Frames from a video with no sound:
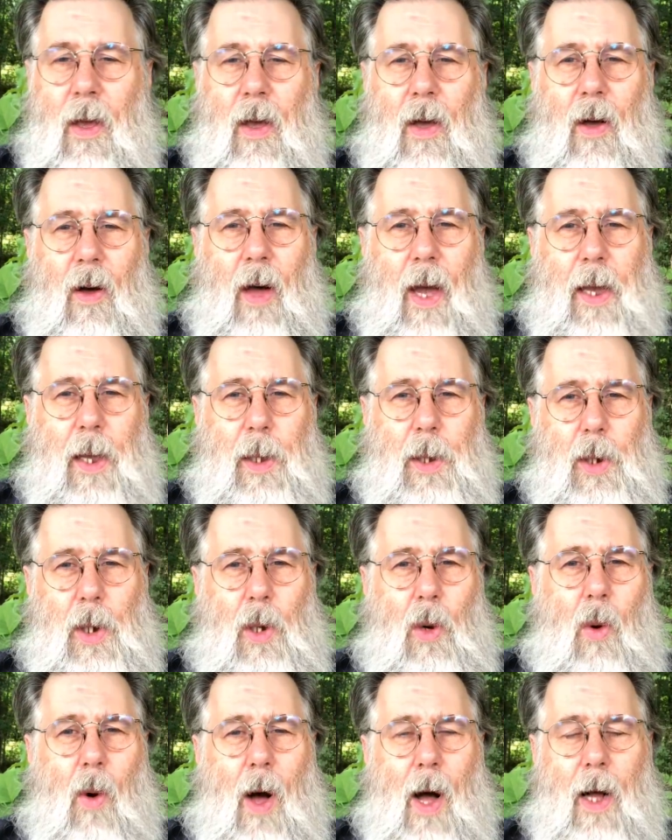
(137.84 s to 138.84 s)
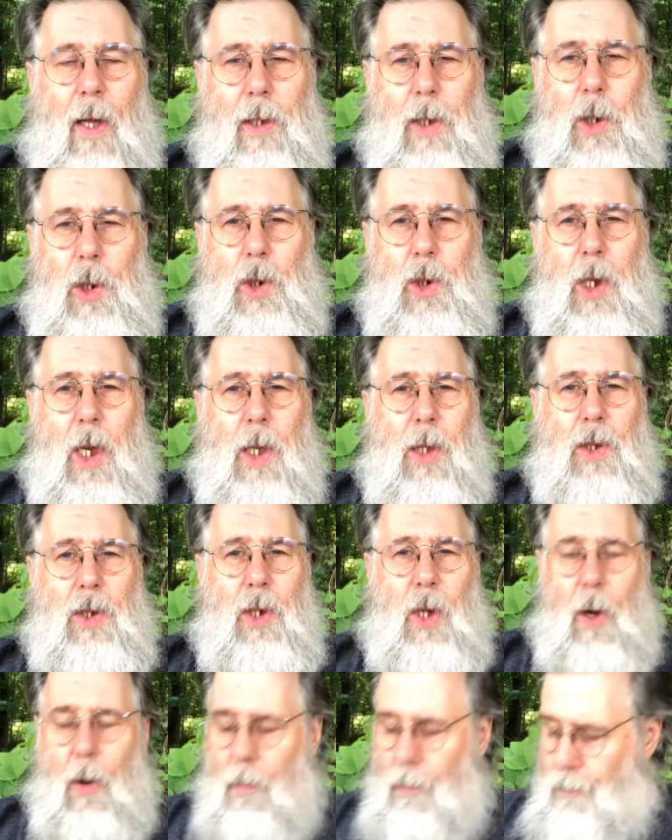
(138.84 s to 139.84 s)
like it's a quality sheath.
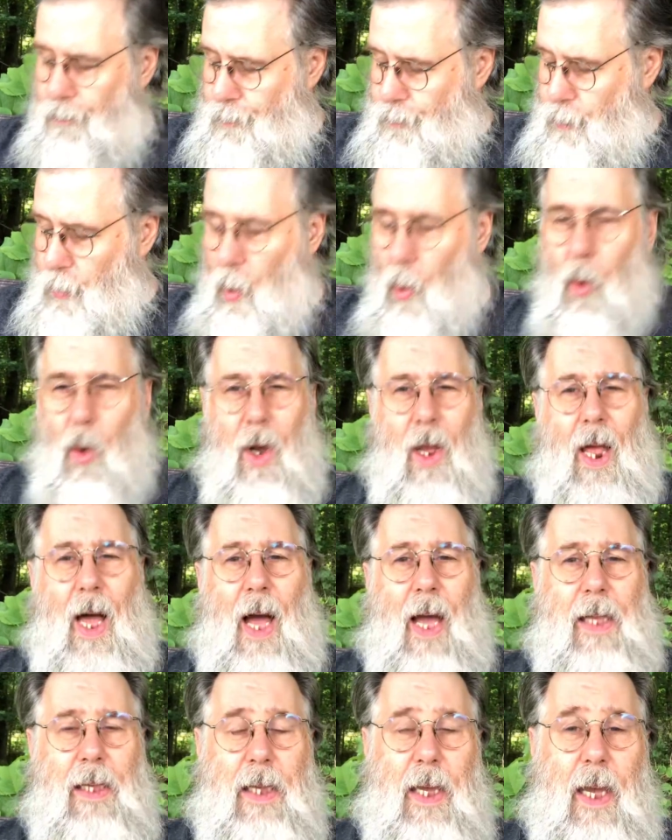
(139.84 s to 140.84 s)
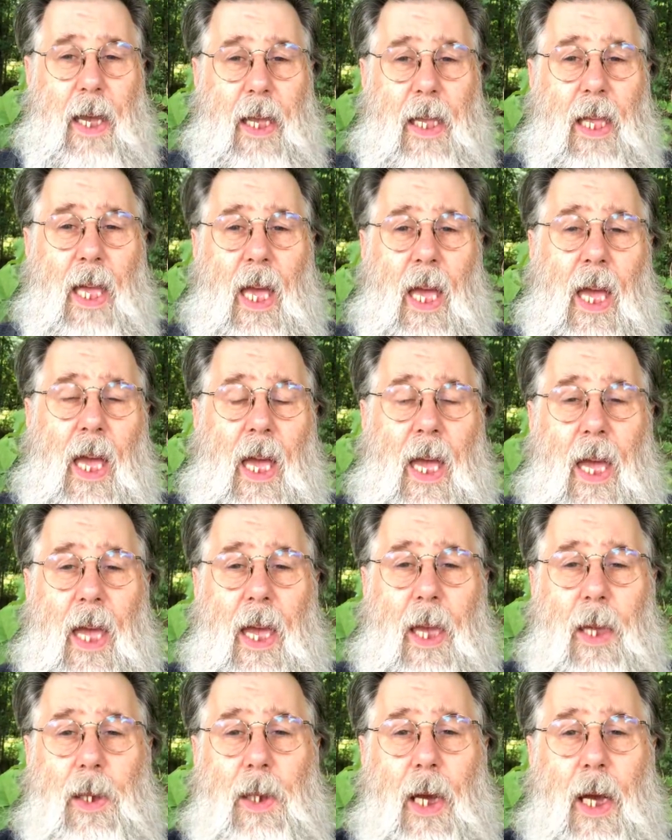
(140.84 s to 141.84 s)
So what I did
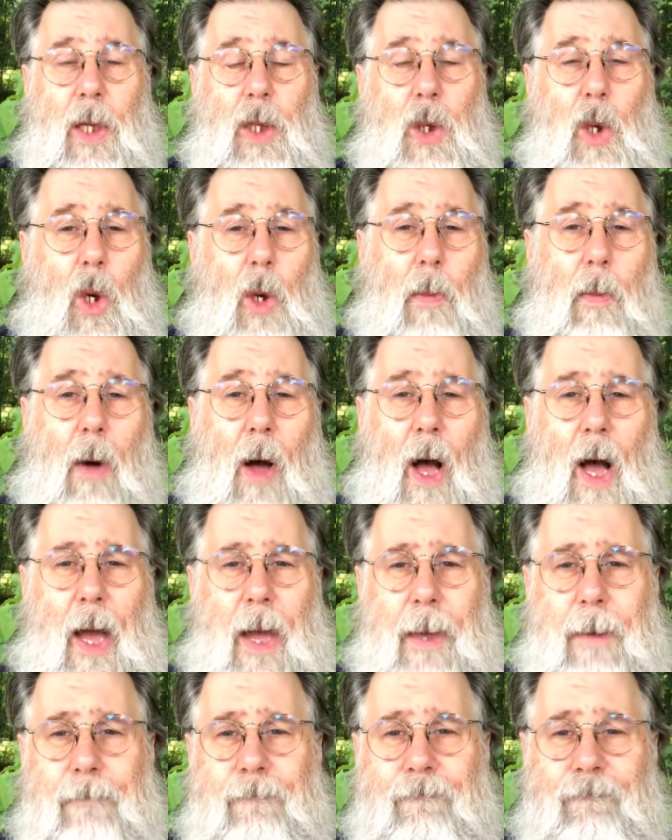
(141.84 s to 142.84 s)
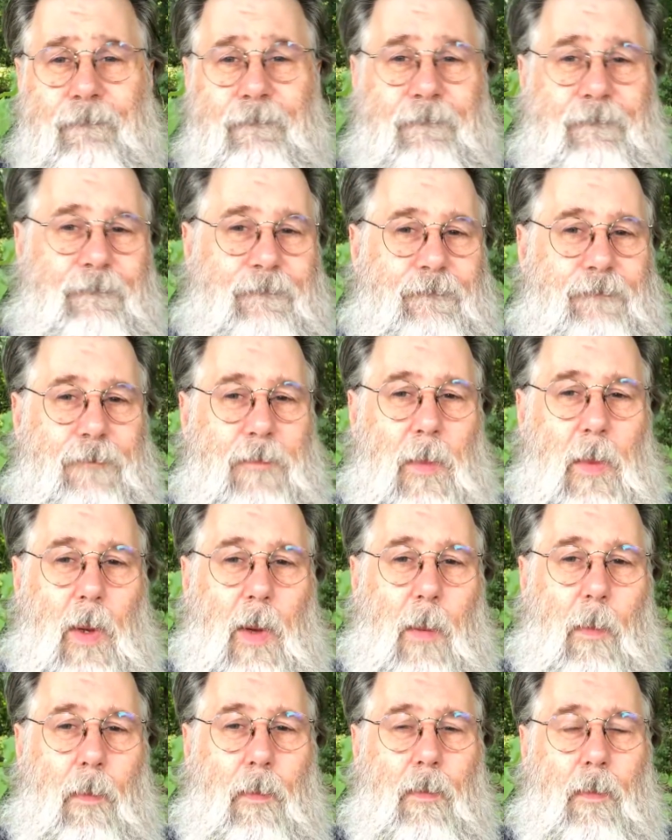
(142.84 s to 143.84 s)
is I took my
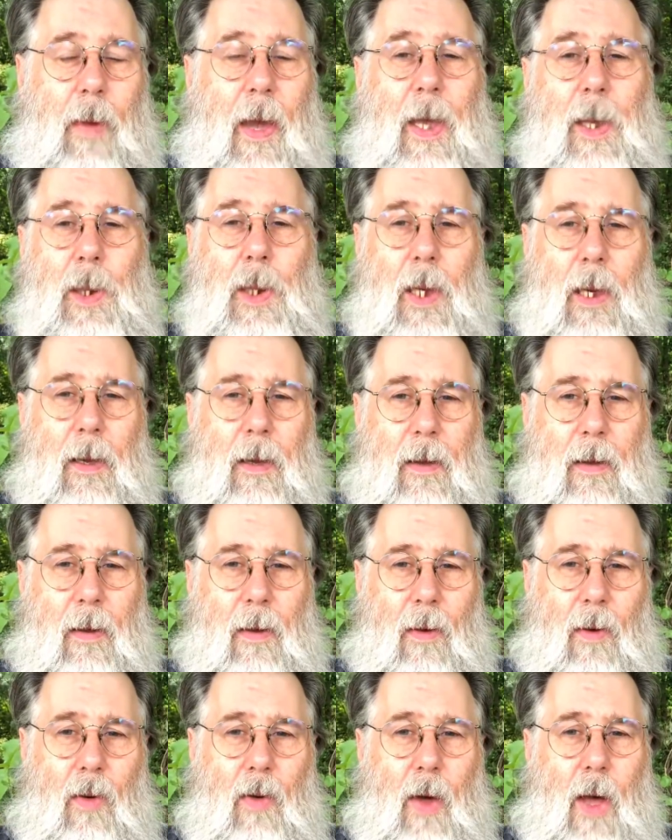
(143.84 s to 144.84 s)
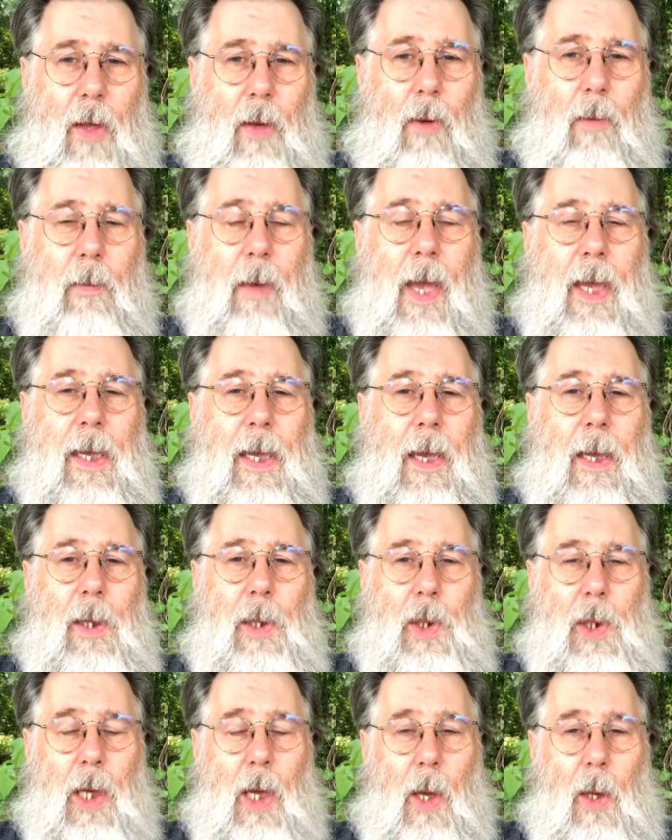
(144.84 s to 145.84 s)
basic leather making
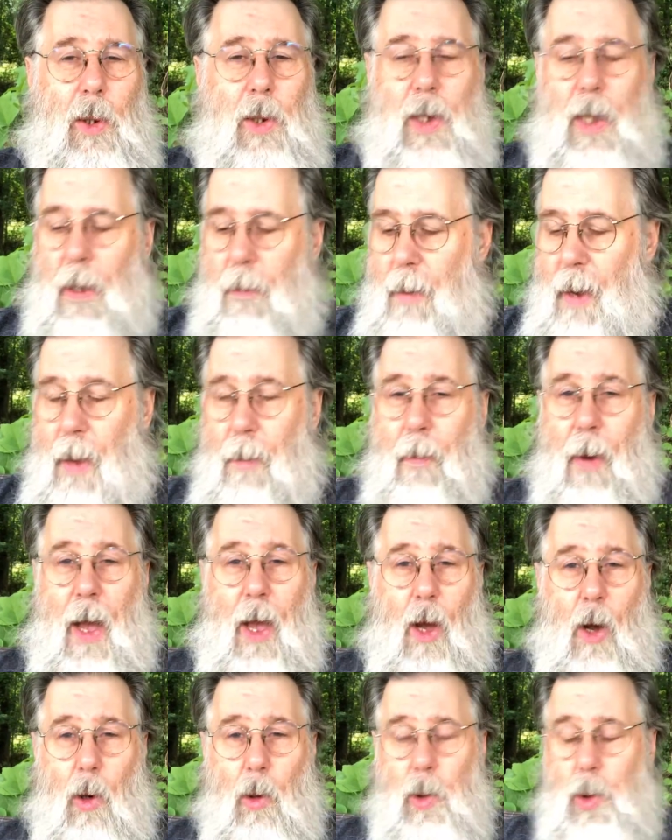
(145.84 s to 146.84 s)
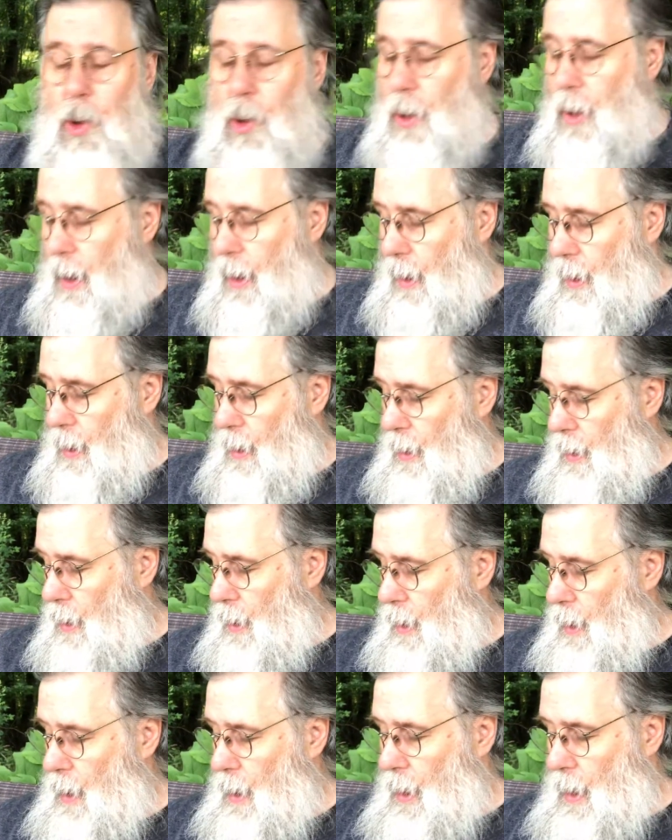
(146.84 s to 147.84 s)
skills and I made my own sheath.
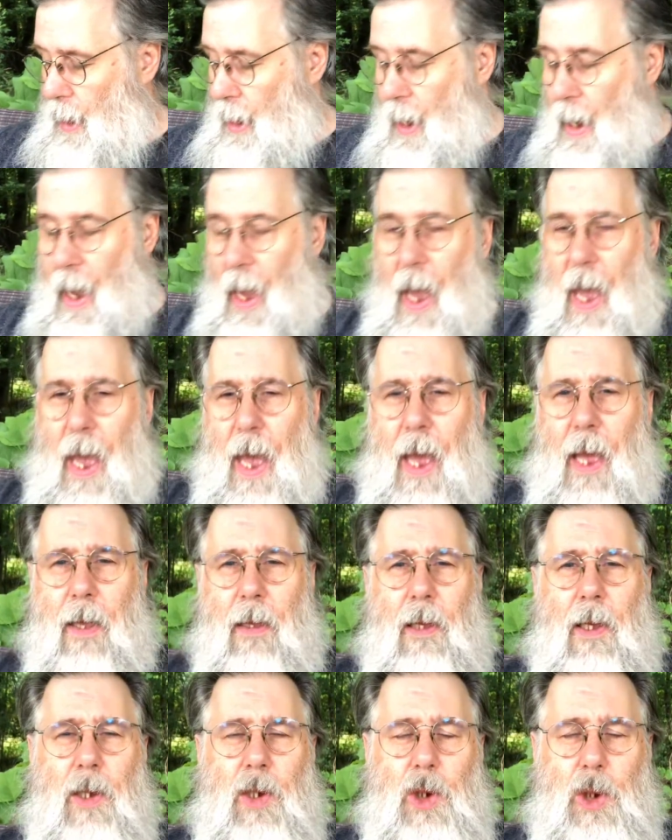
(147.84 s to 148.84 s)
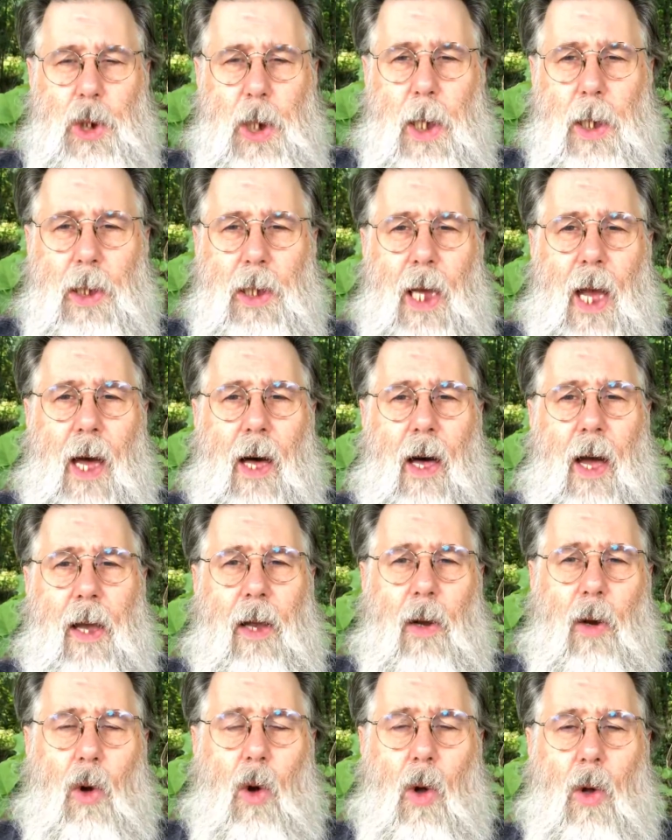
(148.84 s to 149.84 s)
And the sheaths I like
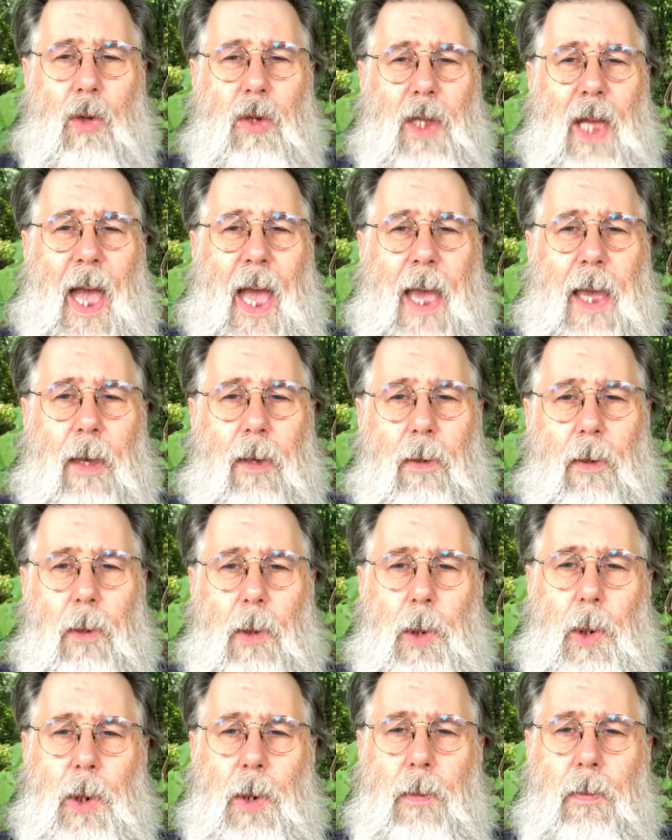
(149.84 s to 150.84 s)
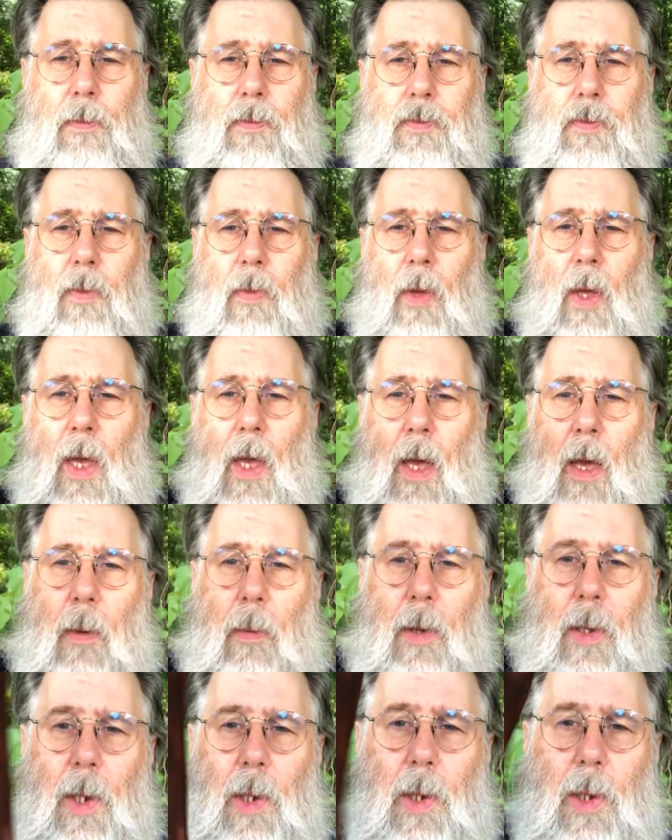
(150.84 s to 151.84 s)
are called danglers.
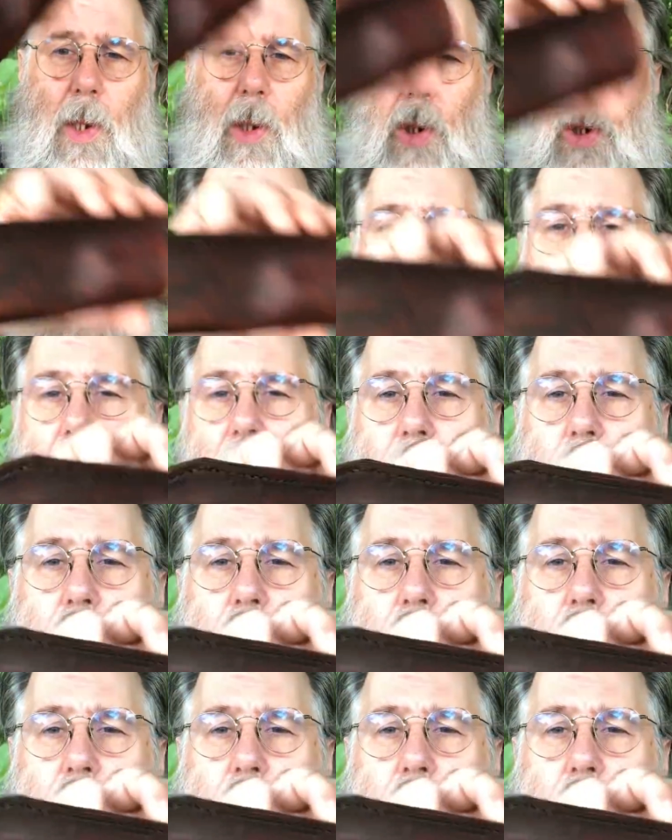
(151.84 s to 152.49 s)
But this is the sheath I